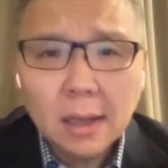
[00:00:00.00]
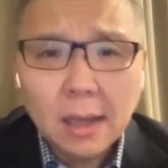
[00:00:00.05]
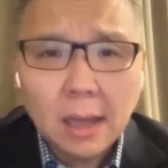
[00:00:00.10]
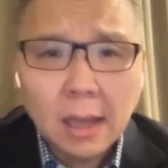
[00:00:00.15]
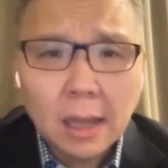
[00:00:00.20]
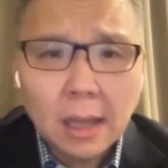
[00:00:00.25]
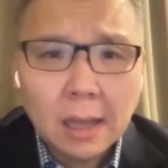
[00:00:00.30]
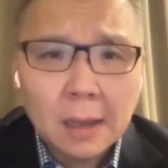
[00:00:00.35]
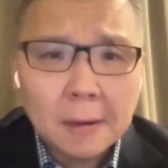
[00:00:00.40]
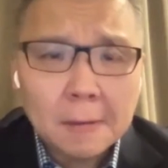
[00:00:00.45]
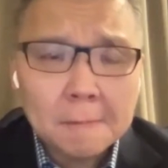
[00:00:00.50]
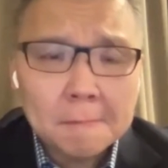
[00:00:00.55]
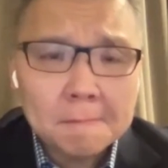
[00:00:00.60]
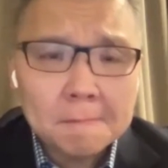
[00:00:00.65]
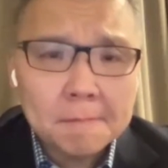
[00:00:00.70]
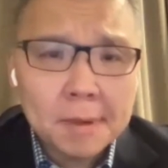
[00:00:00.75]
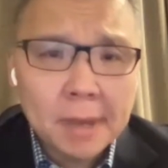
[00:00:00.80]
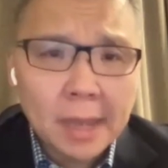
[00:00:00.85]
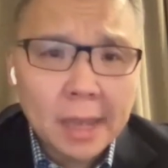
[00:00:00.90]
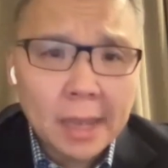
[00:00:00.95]

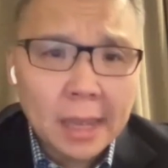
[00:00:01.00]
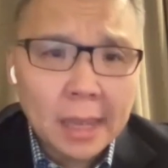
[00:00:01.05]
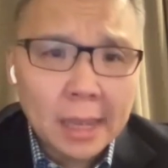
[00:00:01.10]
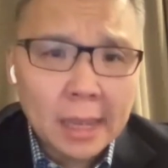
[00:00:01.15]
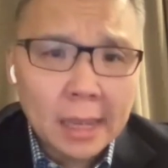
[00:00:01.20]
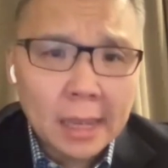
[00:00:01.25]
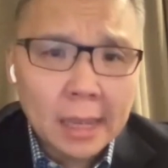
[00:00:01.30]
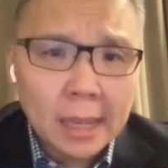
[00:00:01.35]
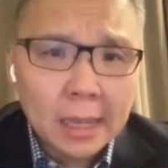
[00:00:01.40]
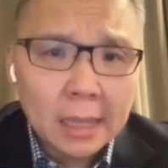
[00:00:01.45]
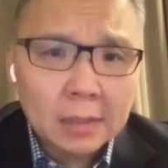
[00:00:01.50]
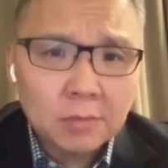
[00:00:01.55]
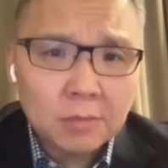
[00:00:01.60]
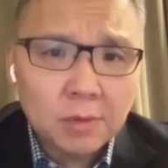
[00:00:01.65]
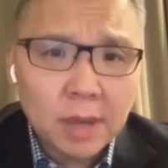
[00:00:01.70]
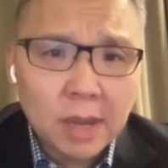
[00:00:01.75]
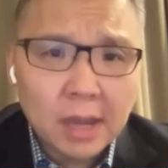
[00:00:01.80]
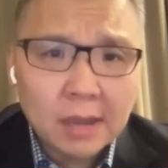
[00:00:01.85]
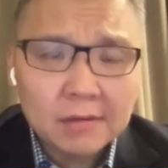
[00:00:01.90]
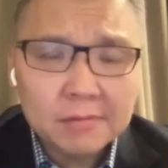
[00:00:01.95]
And
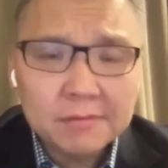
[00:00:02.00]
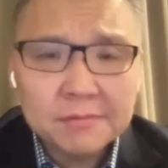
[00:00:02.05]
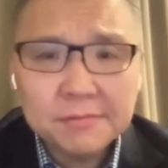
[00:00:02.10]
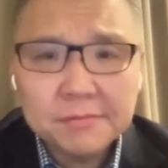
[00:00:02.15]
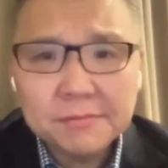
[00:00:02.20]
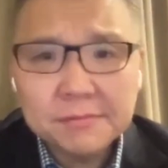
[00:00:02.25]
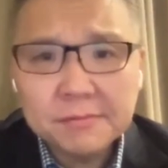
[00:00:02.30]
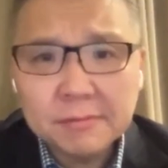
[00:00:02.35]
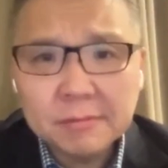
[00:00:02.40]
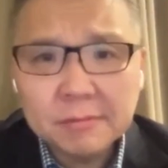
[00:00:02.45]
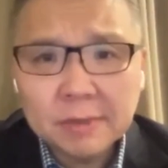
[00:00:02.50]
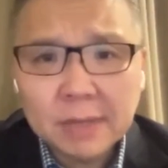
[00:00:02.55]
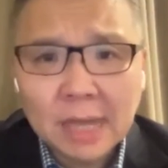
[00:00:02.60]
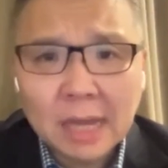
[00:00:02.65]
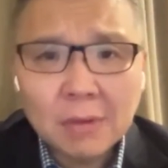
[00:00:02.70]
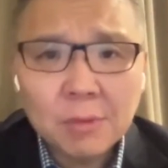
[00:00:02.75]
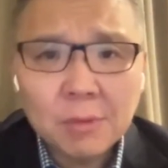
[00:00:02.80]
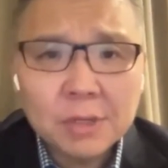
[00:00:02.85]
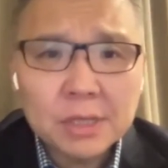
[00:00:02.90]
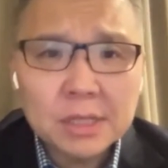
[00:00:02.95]
we have
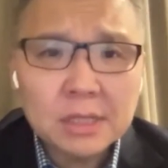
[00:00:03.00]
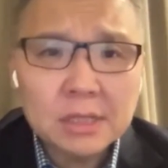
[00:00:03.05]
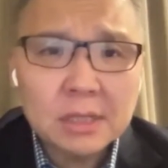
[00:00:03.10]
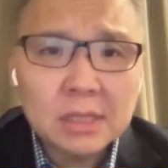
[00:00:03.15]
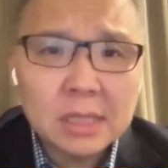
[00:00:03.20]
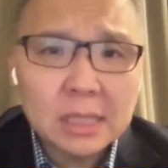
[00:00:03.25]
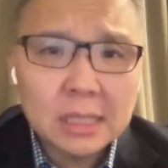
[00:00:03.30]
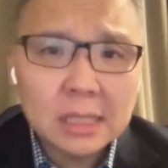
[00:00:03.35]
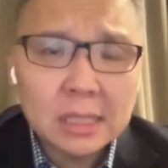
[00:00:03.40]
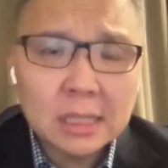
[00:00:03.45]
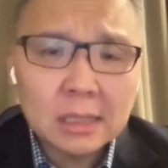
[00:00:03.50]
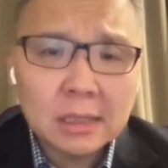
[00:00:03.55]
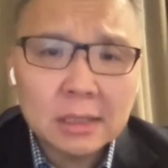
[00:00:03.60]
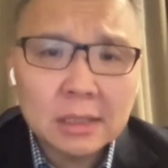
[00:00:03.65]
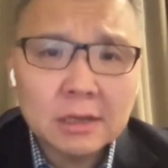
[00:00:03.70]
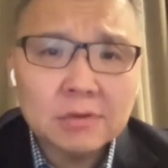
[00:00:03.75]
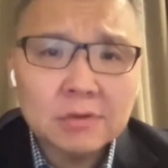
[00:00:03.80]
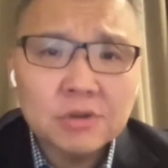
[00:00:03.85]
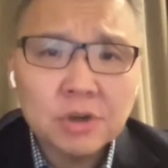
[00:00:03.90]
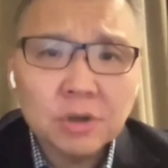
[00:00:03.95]
now, we think,
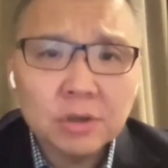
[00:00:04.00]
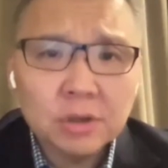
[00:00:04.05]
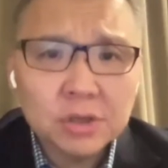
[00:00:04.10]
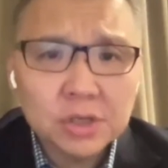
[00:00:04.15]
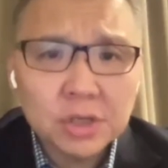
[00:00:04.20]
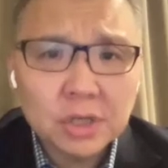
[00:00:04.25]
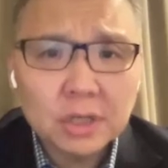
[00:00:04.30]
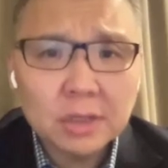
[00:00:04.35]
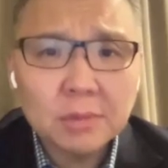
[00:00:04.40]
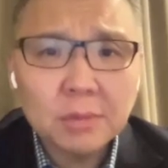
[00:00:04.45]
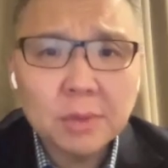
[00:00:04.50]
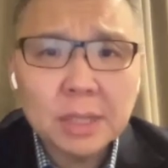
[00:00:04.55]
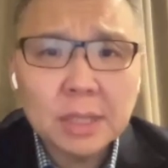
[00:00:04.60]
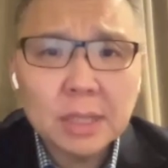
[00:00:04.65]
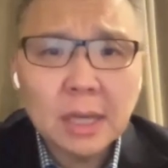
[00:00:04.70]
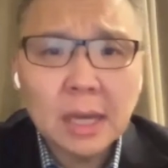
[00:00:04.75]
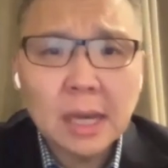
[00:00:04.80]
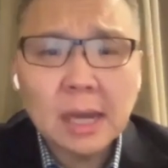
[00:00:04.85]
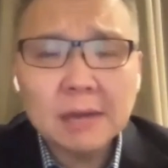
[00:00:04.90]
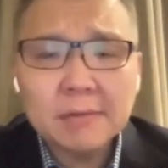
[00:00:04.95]
geologically
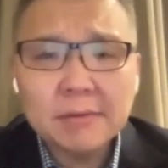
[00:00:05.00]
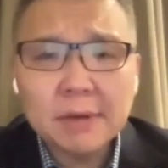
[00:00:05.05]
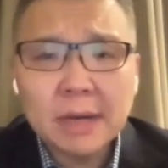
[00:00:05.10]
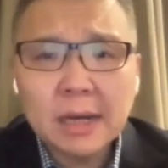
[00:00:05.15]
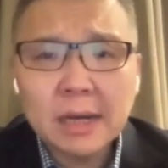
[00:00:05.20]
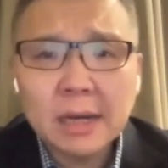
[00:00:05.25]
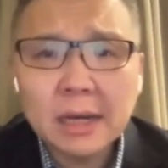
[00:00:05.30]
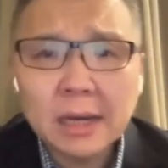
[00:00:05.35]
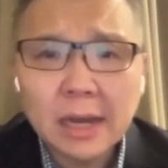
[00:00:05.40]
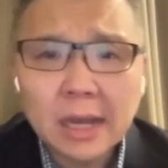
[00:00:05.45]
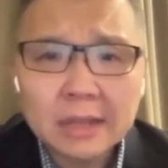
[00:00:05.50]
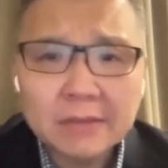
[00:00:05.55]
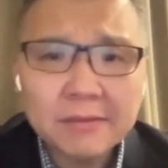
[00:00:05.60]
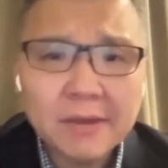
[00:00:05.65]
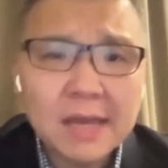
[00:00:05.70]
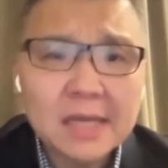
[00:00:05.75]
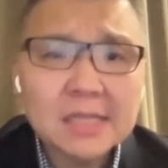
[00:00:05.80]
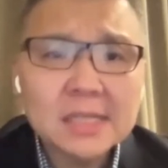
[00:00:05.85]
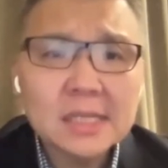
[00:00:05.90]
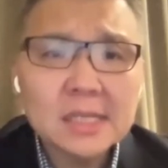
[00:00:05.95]
we have
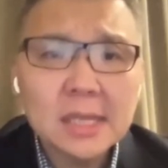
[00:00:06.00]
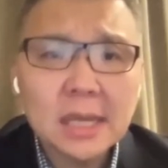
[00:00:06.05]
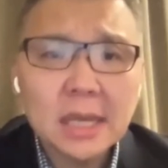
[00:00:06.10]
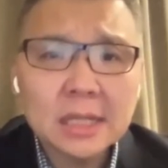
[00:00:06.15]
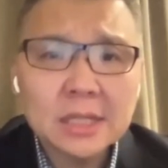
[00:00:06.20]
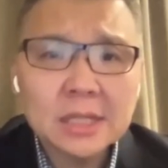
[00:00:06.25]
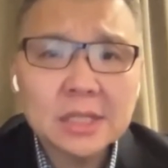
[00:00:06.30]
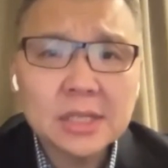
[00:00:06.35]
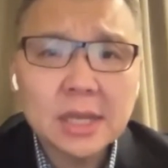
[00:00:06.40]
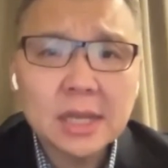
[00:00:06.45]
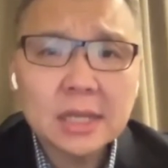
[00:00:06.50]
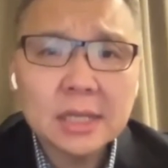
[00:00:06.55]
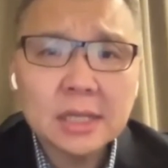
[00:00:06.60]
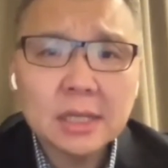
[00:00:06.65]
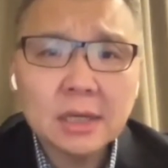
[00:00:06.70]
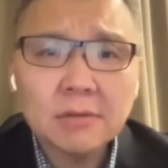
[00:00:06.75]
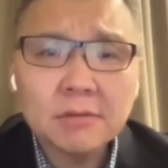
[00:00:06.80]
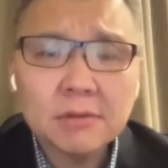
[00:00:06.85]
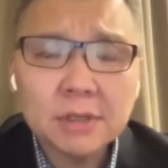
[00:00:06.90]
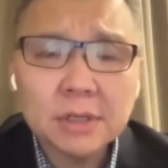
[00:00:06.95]
advanced the
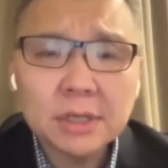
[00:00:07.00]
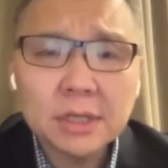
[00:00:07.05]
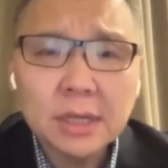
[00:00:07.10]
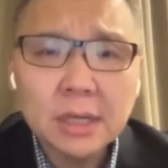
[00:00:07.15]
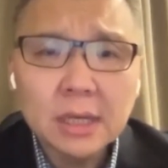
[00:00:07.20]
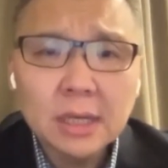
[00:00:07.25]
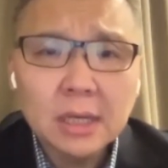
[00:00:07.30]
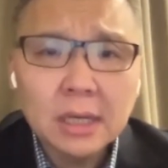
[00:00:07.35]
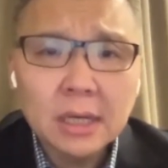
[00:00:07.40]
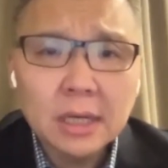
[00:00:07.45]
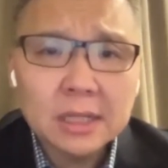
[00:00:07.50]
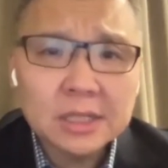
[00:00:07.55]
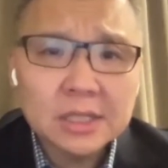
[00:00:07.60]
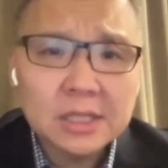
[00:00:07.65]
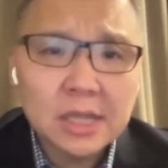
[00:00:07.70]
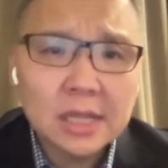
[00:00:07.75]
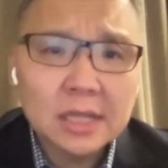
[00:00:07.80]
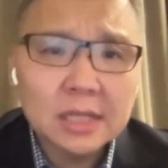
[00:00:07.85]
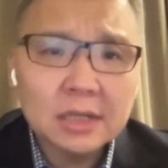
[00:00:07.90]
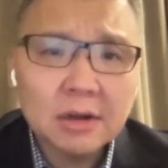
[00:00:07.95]
understanding of the
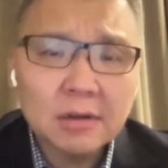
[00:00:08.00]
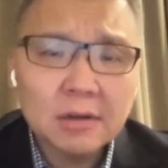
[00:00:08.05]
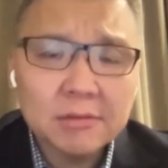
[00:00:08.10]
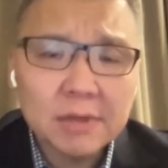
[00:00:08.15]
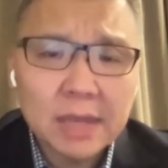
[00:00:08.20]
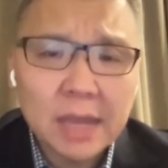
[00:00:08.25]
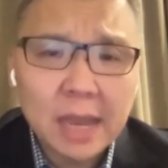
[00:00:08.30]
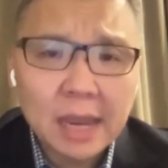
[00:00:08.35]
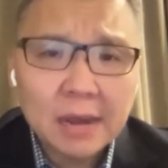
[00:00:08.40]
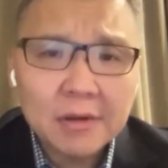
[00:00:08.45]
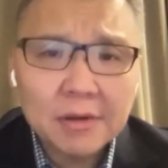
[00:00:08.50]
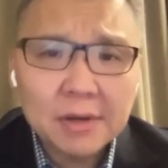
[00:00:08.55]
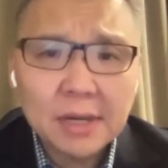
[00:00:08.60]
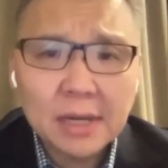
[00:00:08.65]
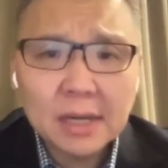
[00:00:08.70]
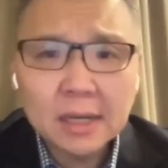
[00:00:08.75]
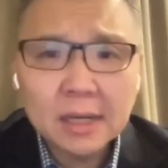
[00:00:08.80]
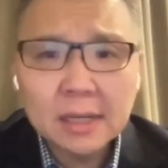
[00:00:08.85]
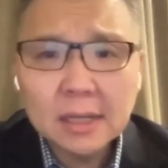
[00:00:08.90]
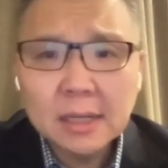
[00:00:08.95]

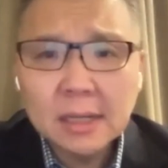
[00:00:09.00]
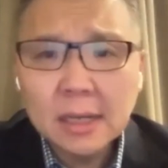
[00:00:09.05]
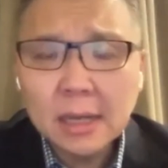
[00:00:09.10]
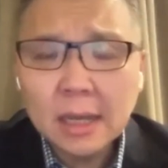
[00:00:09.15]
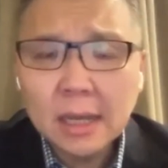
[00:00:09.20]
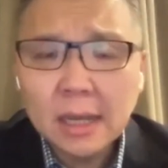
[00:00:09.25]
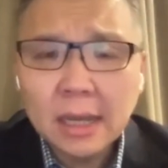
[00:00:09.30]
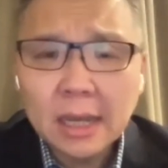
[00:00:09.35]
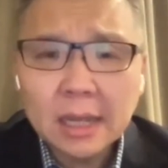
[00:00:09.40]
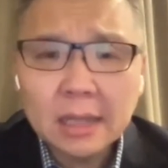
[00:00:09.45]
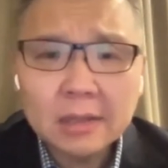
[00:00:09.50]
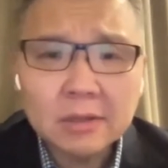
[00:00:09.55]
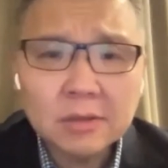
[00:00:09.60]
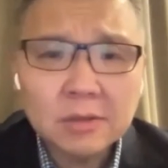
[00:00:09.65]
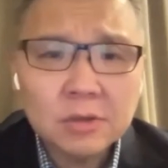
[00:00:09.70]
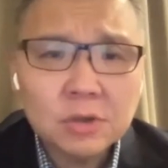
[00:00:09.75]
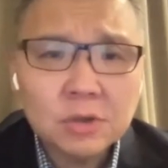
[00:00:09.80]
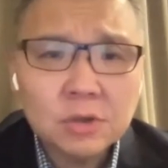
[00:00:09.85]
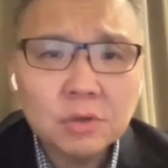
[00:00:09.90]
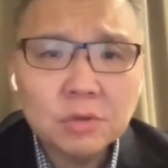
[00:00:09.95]
area and
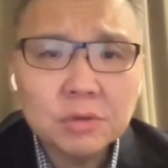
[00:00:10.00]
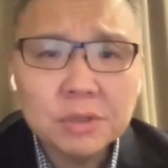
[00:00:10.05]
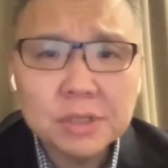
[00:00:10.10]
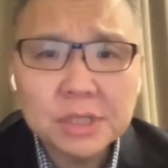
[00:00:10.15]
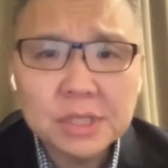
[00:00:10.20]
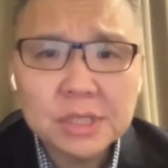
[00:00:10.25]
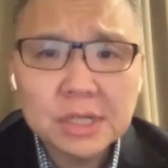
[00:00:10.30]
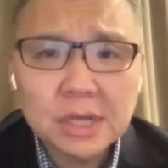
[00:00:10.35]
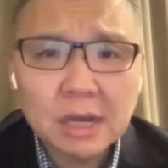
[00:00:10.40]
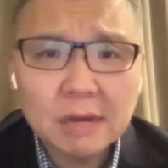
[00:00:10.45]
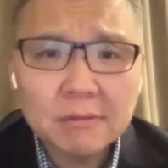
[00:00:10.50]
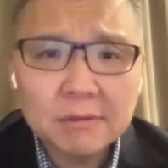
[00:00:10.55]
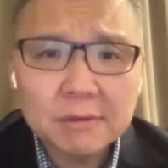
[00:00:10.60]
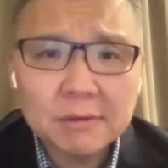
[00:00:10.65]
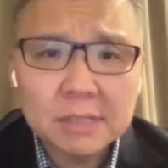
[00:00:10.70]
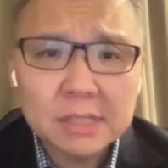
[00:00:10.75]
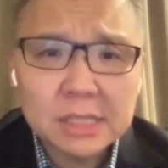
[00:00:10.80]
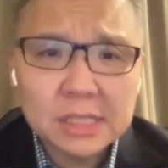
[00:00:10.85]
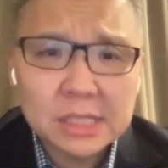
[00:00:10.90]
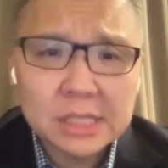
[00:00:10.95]
newly
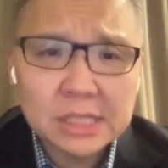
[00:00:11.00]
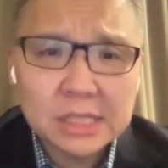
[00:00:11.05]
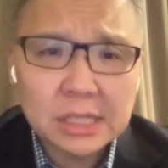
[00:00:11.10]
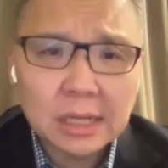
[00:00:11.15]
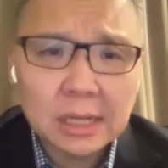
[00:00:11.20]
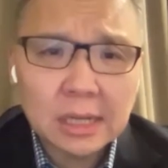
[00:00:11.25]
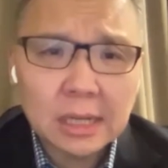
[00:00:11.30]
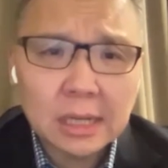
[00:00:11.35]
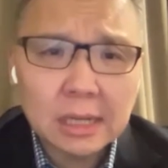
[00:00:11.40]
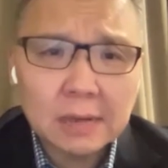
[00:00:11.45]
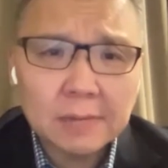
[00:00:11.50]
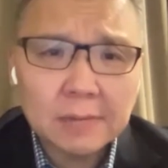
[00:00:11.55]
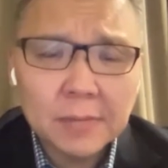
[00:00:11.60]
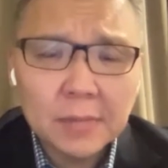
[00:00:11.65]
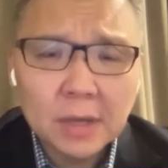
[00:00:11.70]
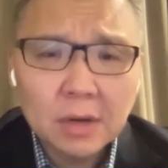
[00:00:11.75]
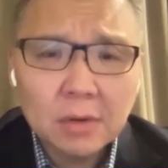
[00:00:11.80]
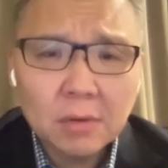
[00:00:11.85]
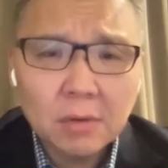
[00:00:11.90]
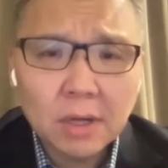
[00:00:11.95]
discovered this
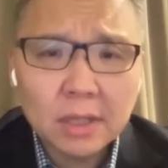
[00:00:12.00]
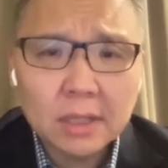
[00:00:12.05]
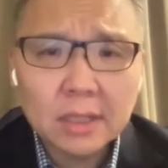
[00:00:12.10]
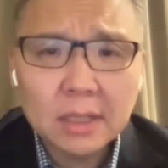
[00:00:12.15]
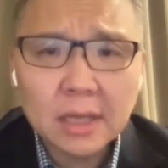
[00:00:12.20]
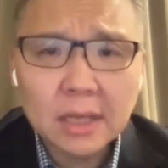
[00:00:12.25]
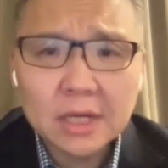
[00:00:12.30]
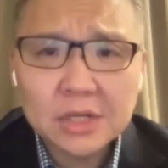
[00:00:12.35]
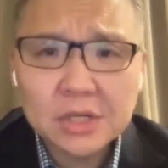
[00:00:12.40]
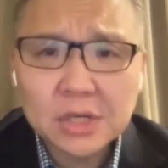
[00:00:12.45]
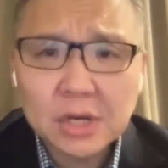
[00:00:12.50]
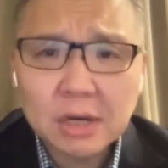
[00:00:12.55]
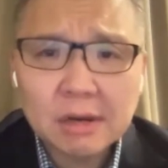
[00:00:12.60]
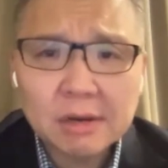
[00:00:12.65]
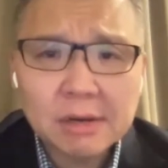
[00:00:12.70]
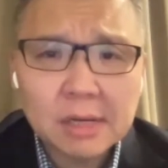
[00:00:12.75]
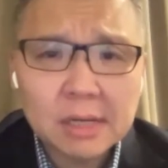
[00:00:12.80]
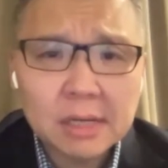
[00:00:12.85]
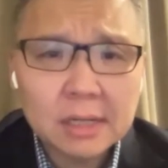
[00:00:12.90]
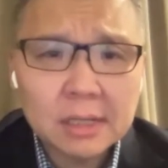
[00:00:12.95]
quite large
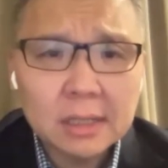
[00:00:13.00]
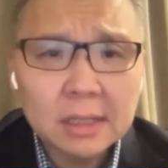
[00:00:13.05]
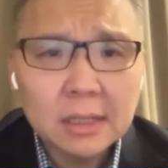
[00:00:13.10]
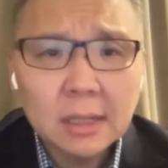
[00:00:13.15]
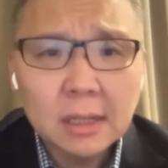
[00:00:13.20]
area